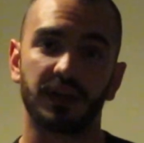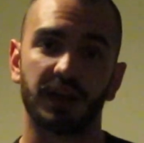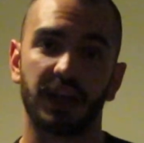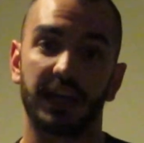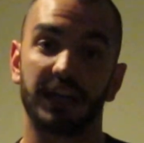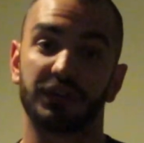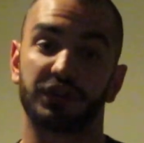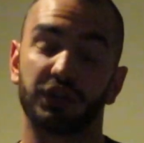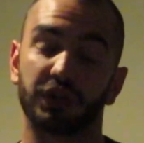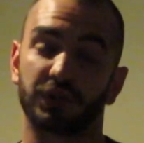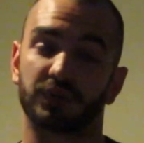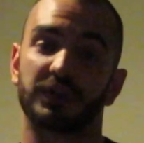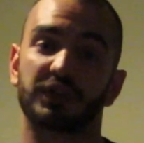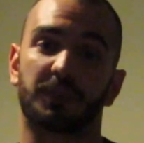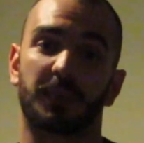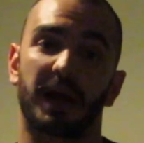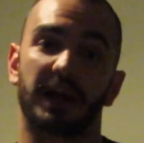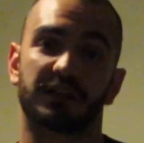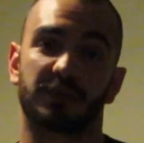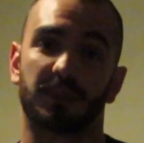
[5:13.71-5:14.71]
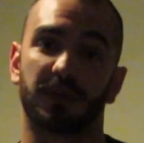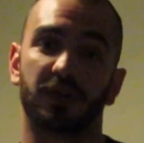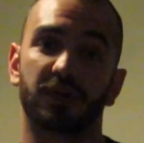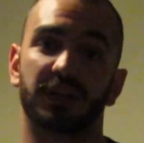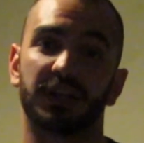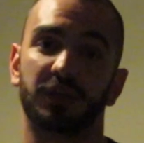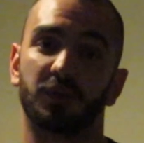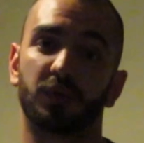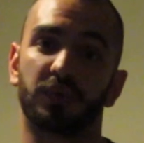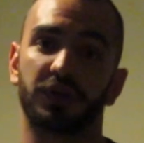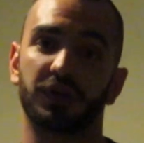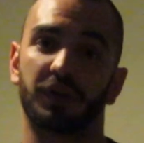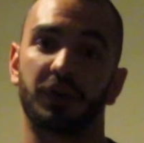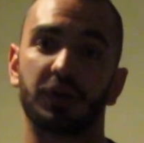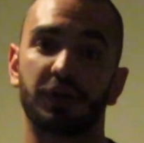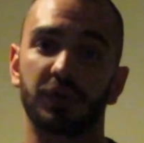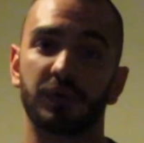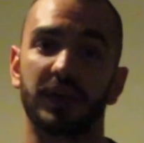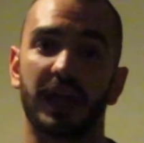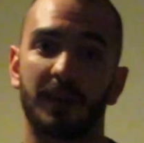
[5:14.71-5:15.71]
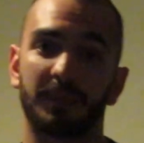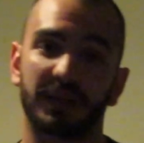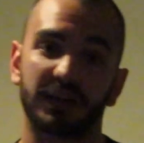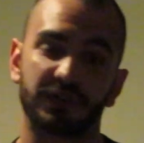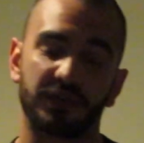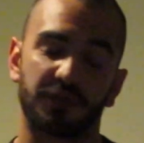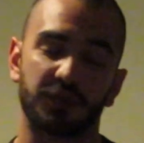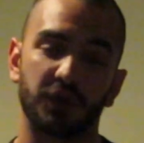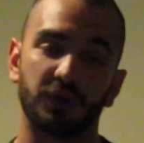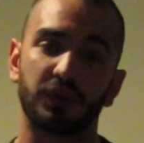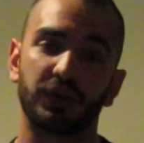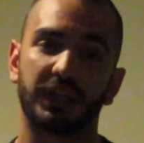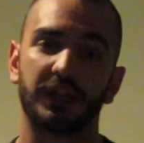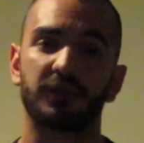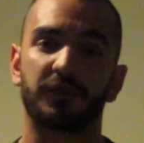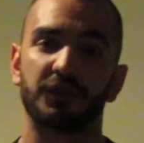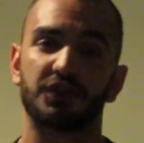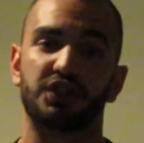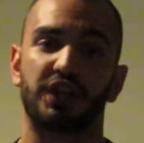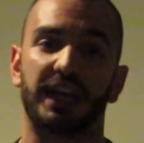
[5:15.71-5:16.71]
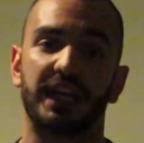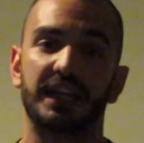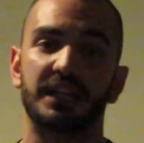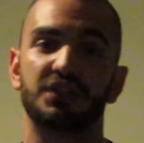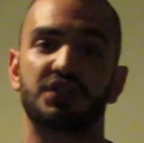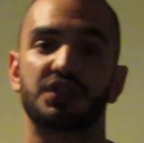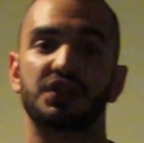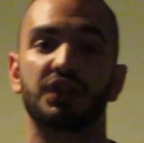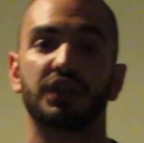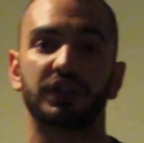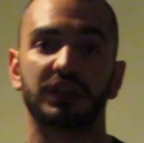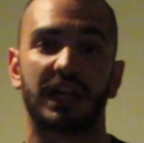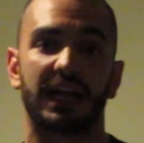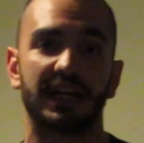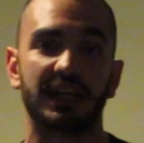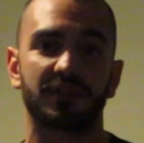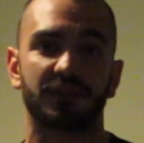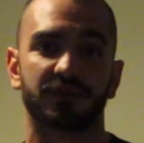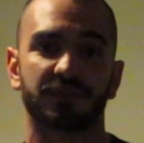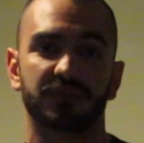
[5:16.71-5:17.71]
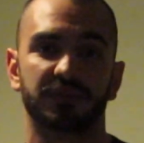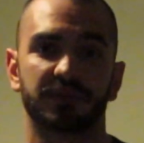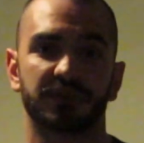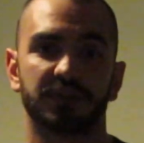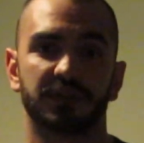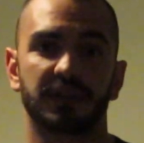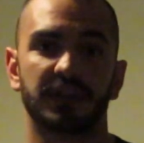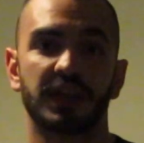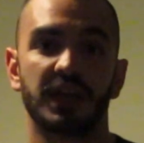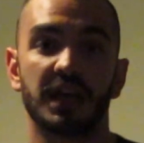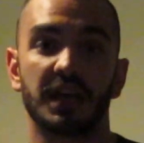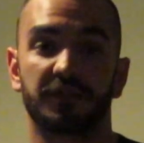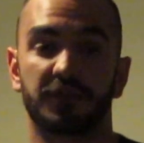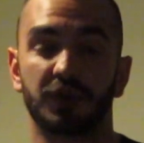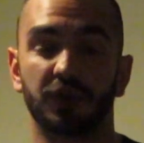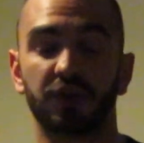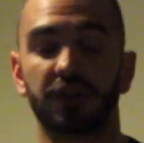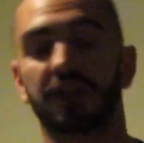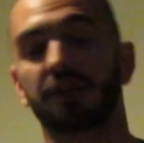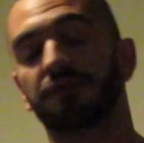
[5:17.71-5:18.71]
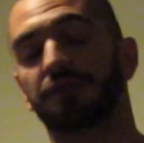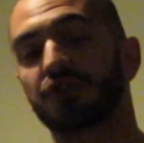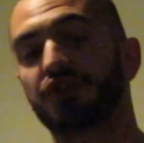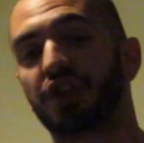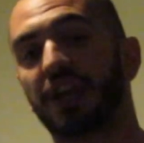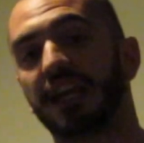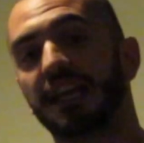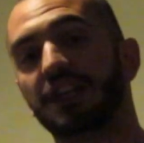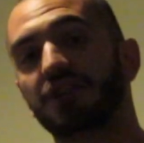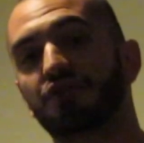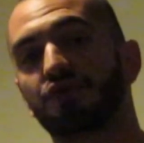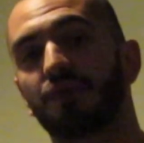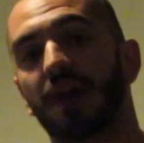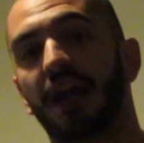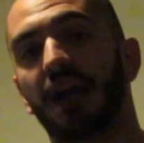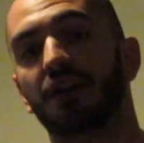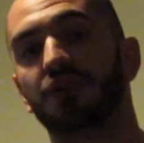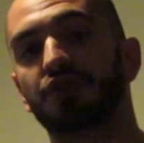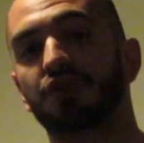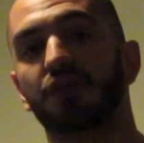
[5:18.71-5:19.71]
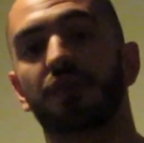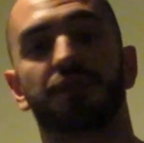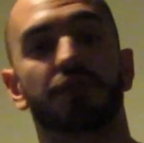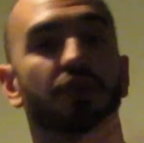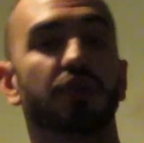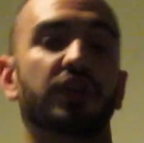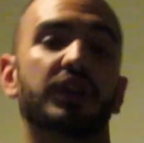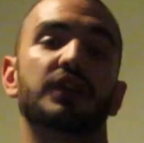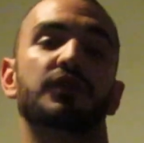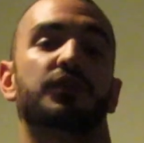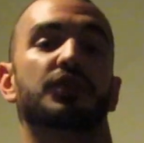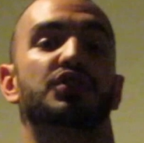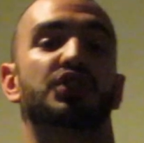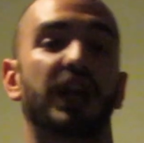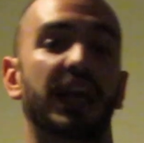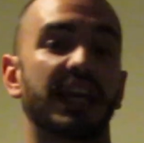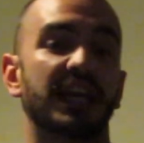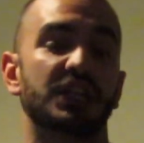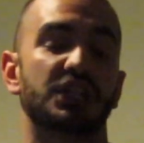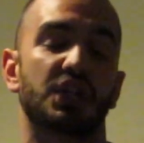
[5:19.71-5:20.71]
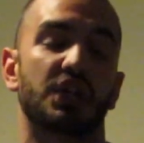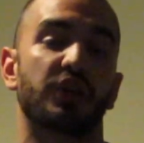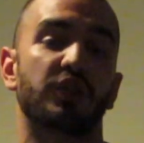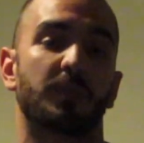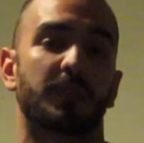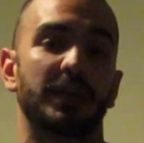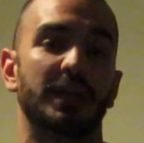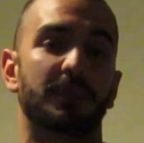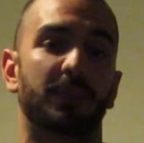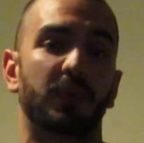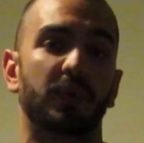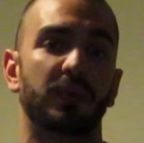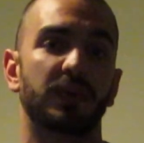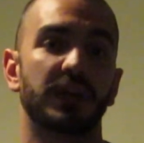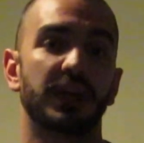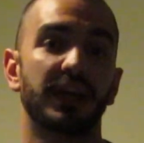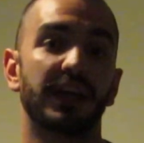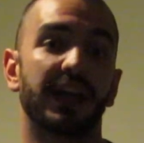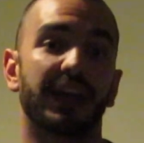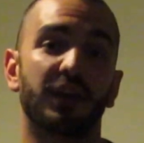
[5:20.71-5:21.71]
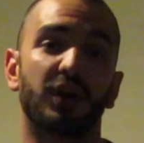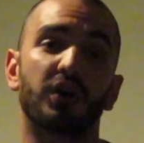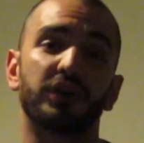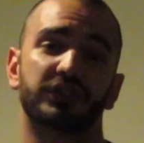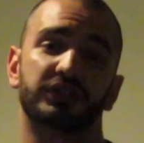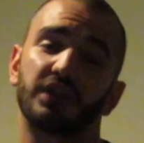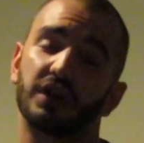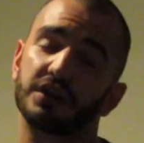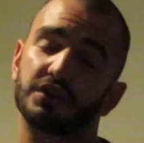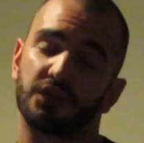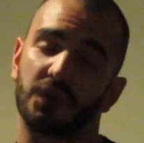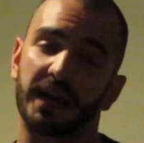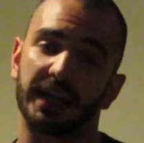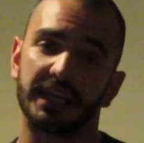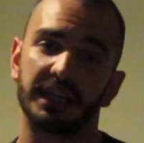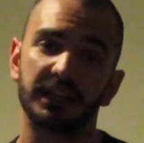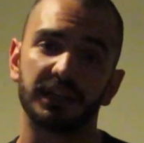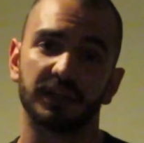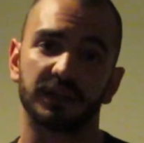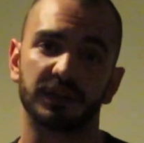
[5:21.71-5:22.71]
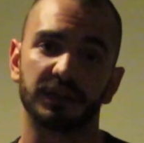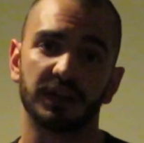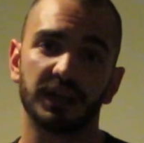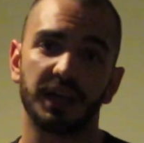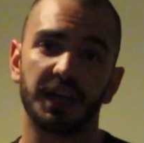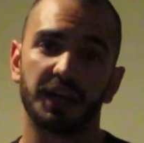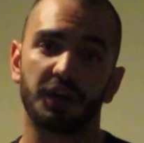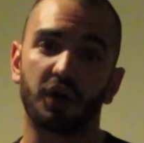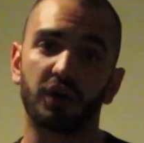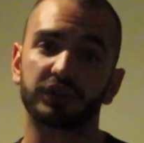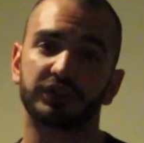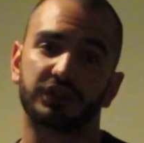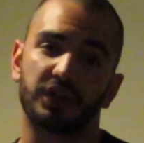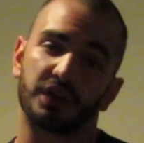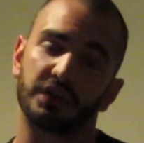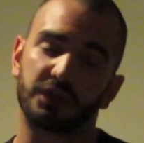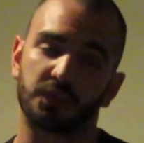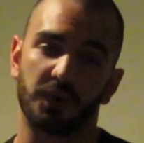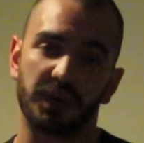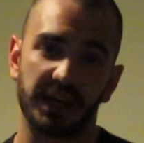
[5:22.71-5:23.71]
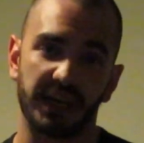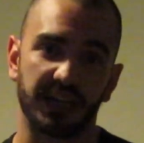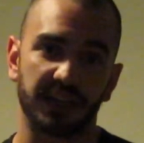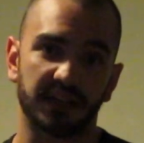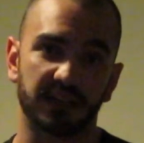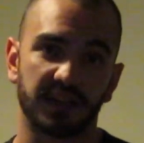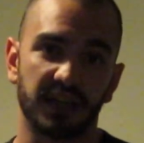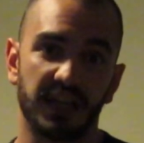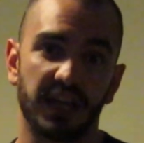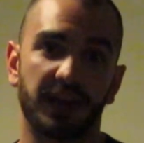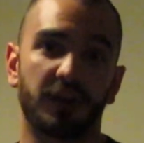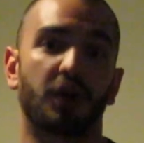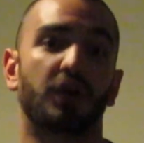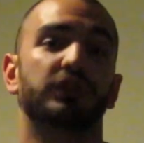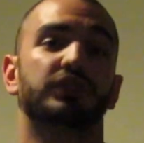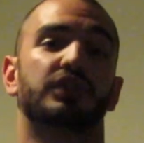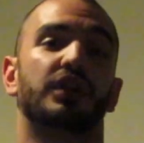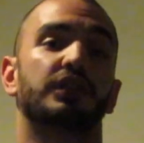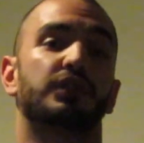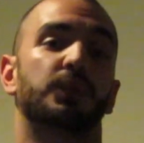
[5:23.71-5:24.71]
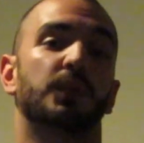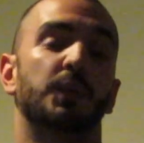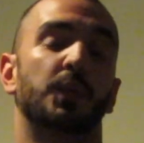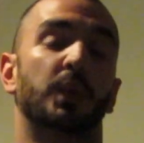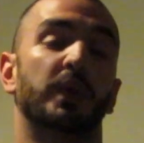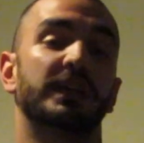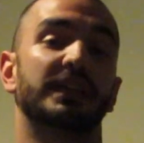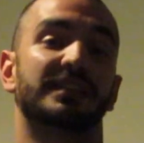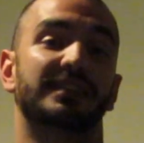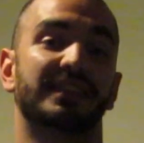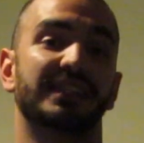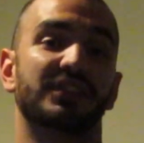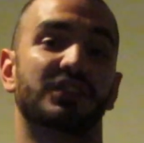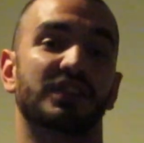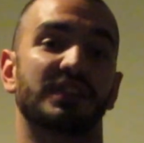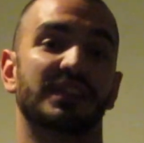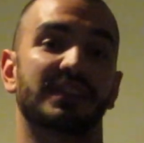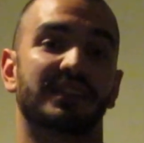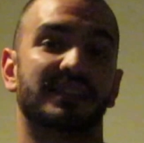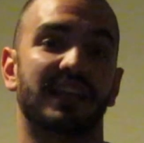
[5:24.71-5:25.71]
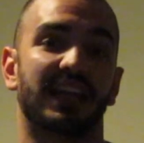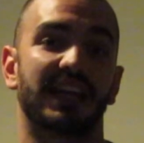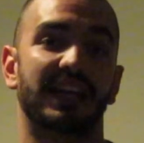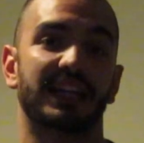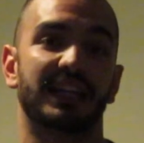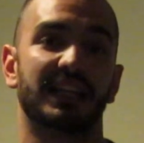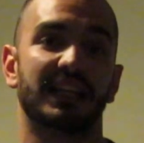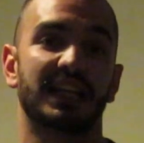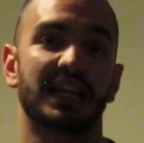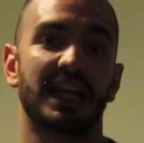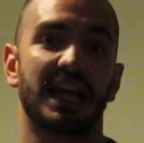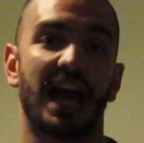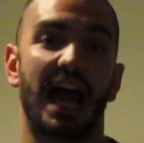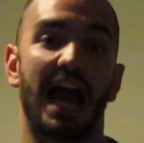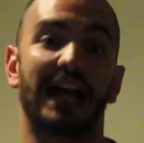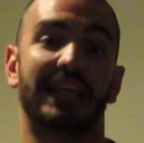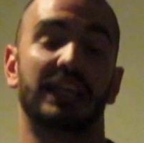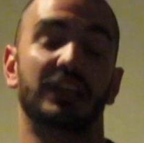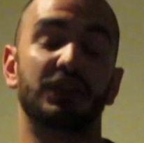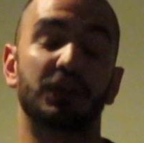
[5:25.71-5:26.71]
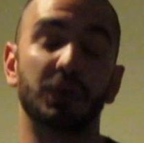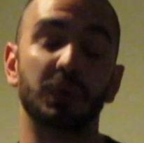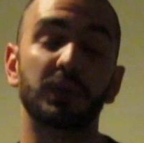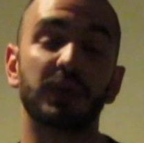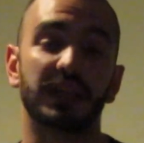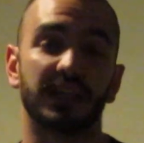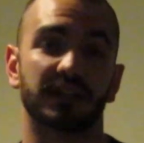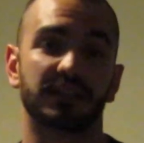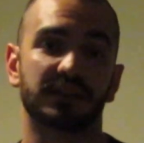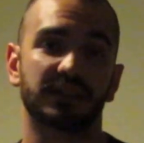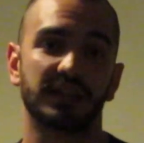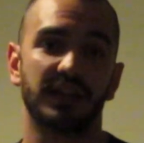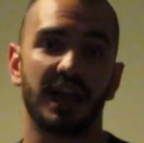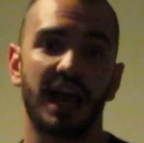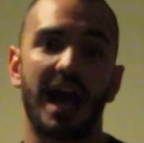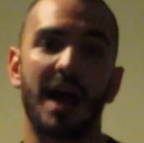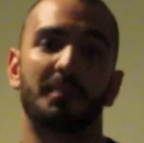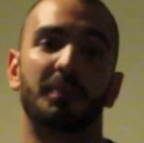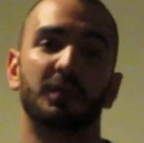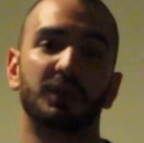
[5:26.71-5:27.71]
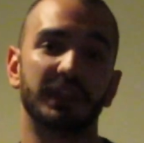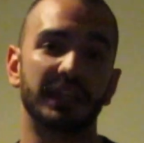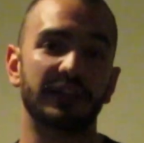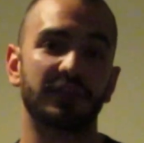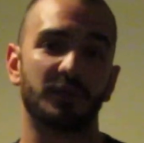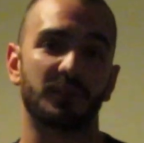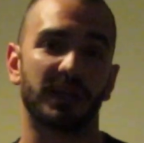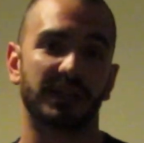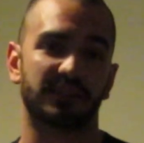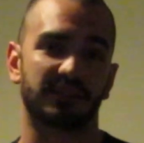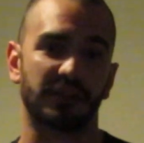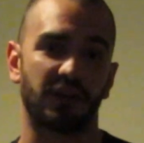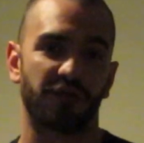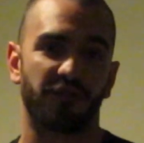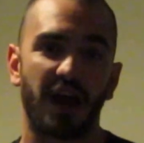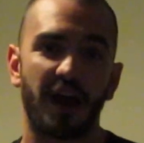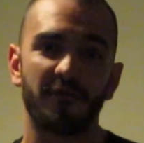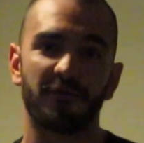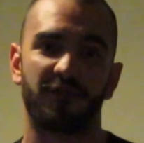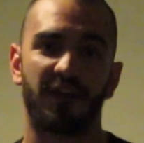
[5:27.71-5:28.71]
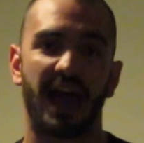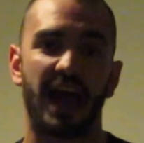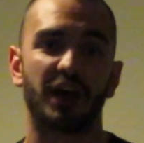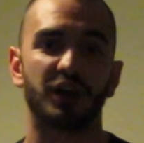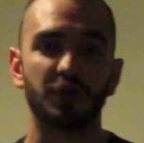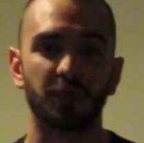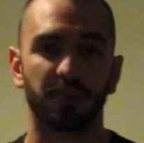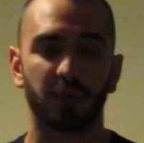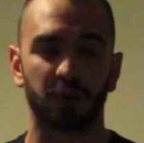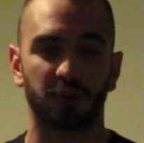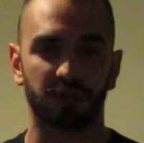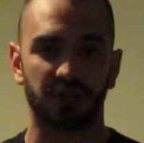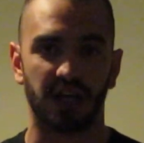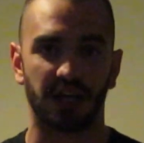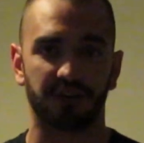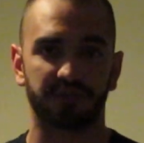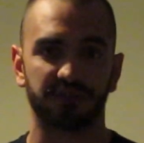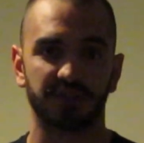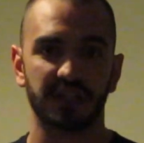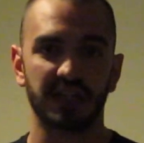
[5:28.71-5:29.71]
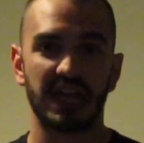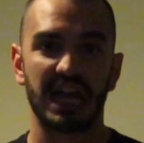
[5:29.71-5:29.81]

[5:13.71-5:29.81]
And it's your responsibility in order to do that, because if you're looking for change in your life, if you're looking for change around you, if you're looking for change in other people, it all starts right here. It all starts within. It all starts with one decision to say, I can do this. I believe in myself. I'm valuable enough.